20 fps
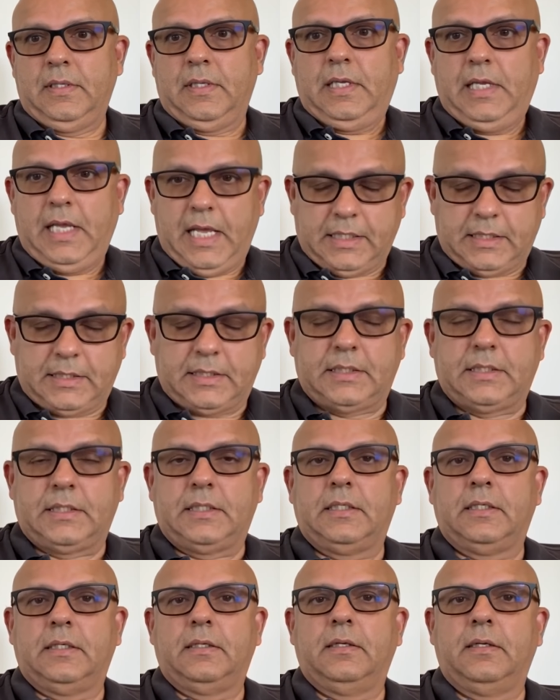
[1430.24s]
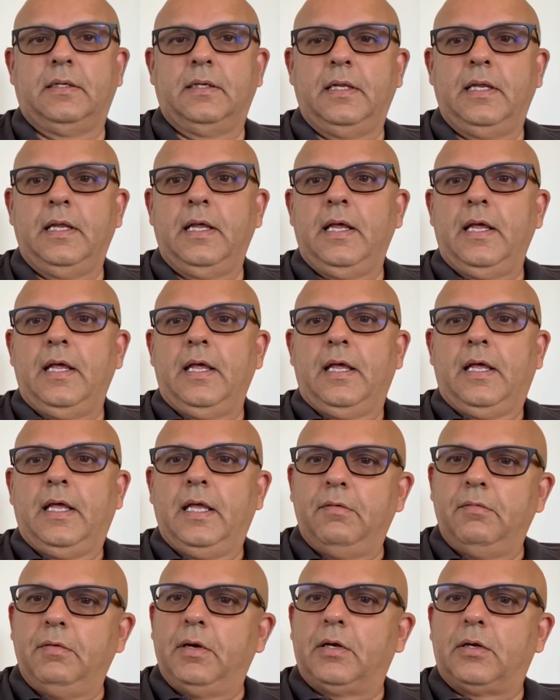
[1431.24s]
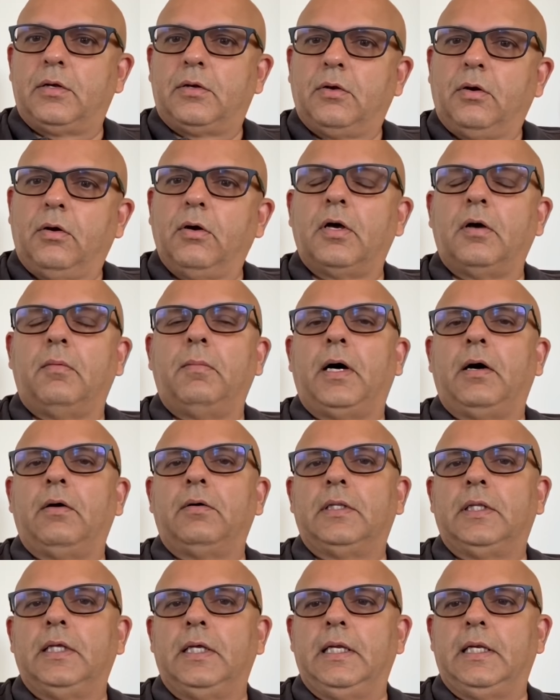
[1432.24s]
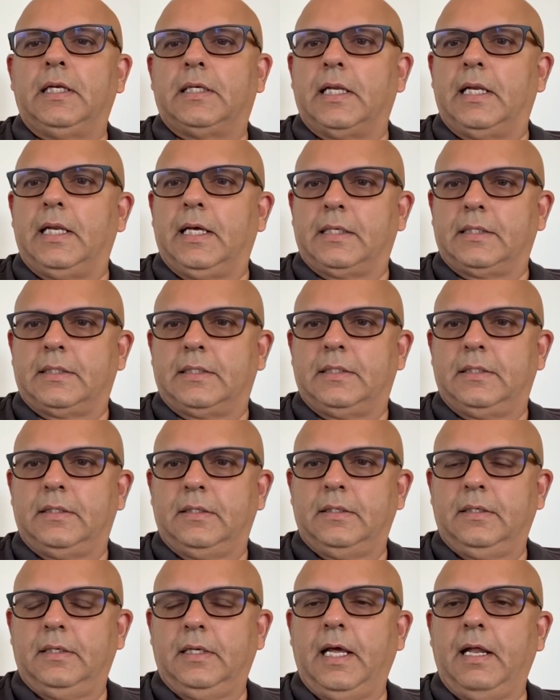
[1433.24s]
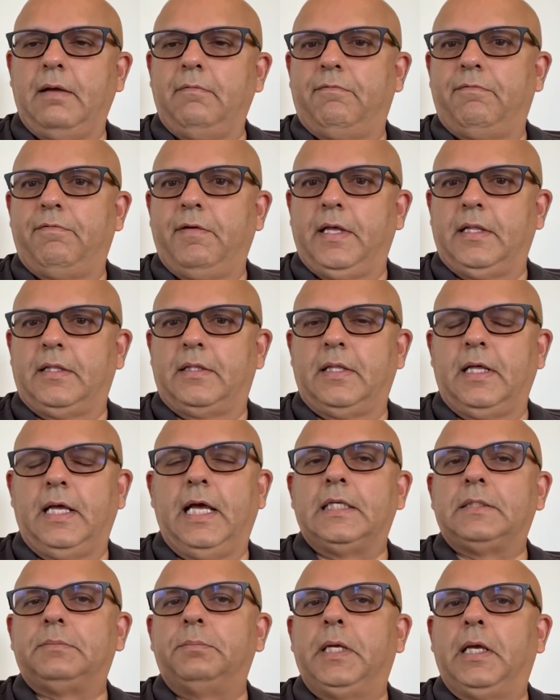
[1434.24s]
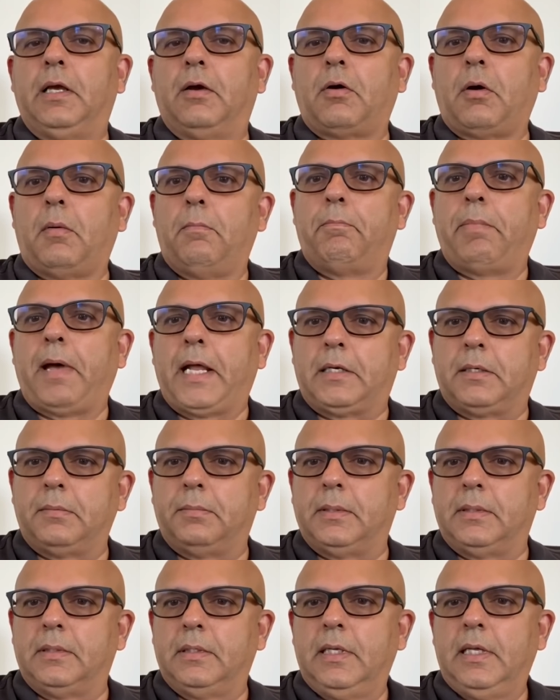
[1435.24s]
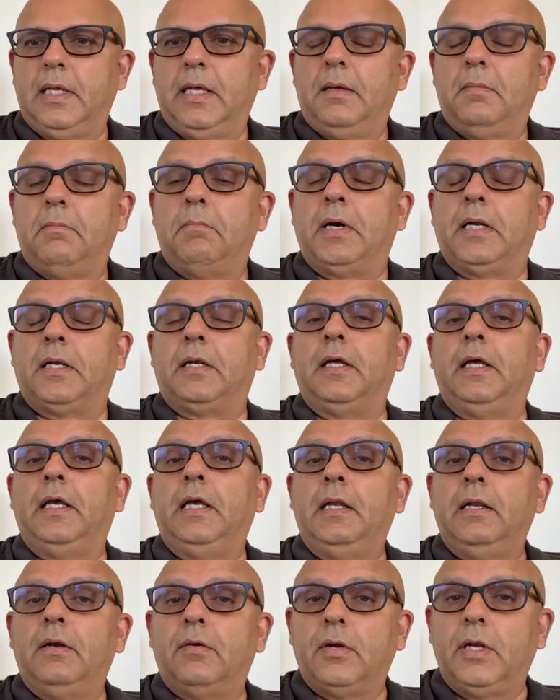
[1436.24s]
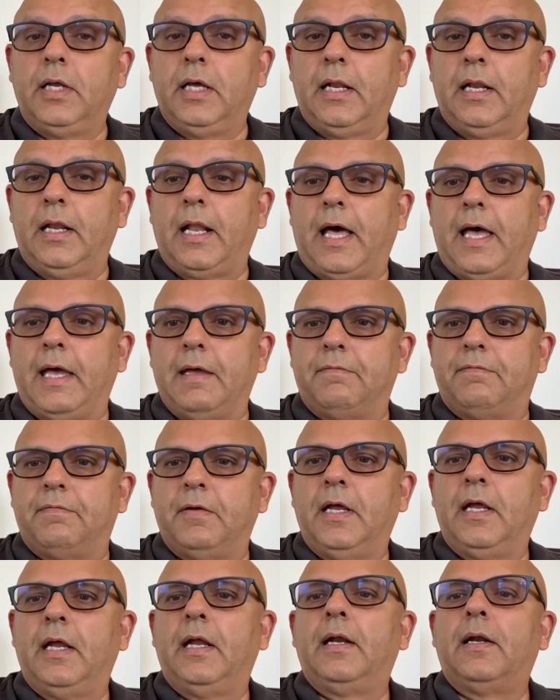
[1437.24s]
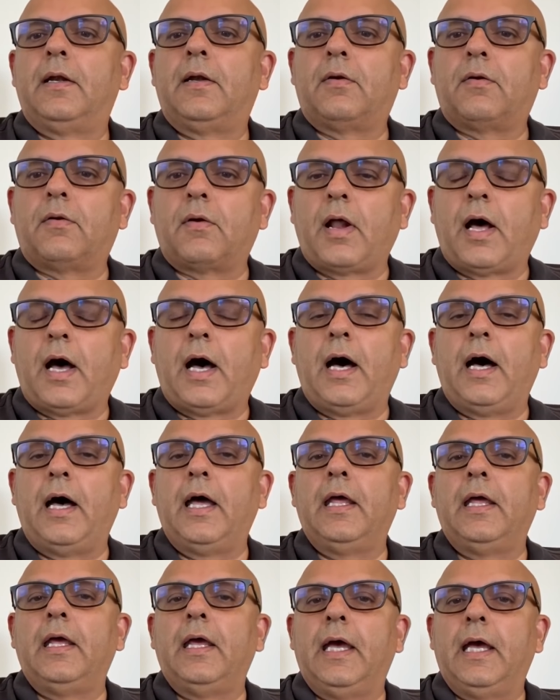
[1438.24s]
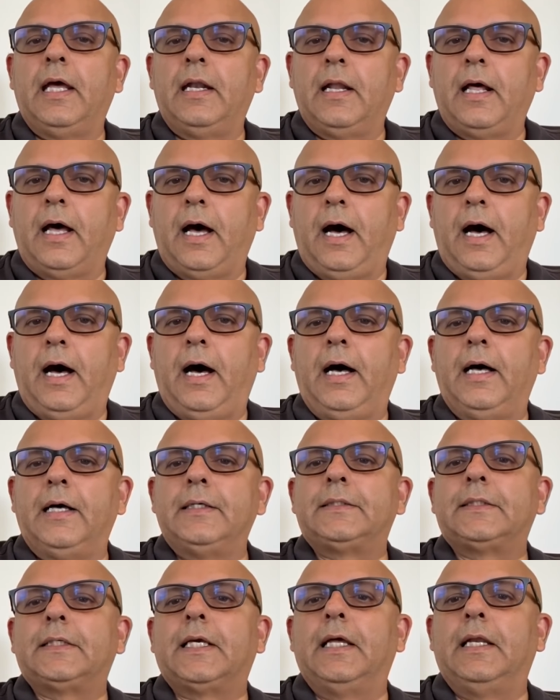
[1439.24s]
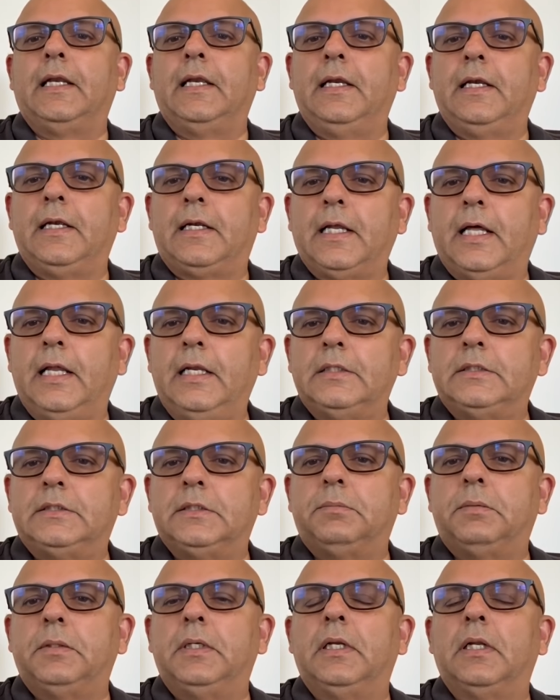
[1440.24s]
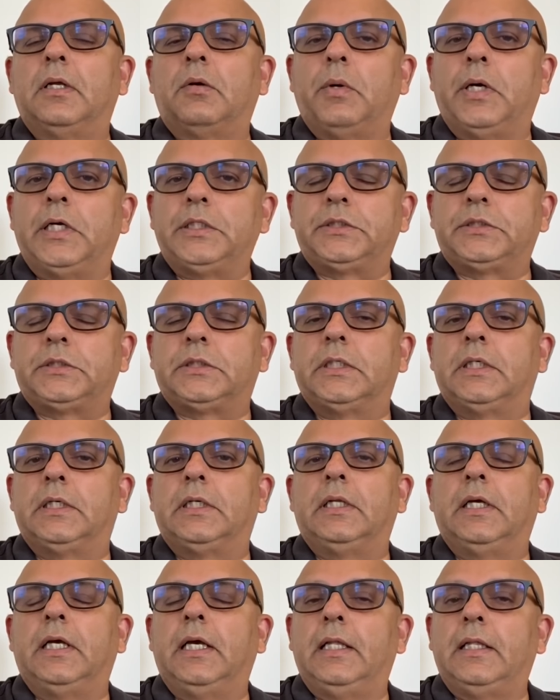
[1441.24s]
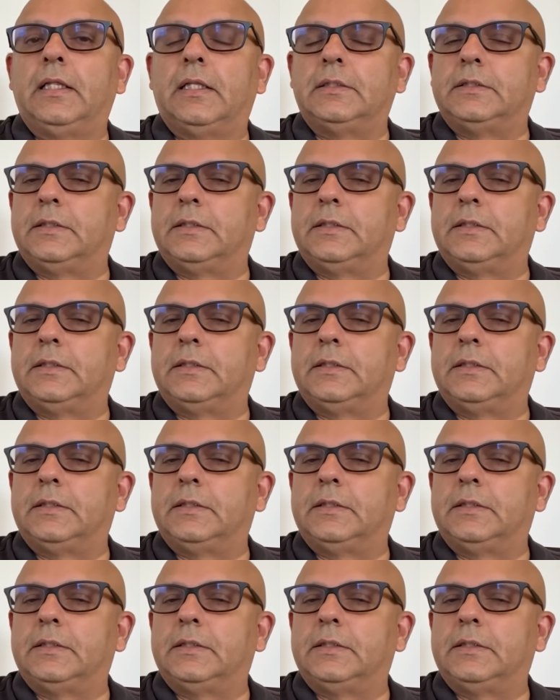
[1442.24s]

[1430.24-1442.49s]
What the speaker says: Yes, he will talk about the intellect and faith as being compatible, but in real life, try and ask an intelligible question in the